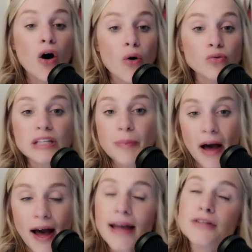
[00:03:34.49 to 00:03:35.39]
only
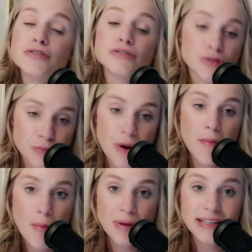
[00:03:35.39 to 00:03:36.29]
behind, you could
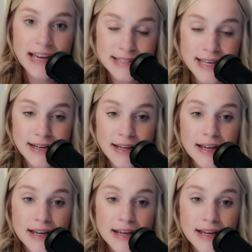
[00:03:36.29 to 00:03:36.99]
probably guess it,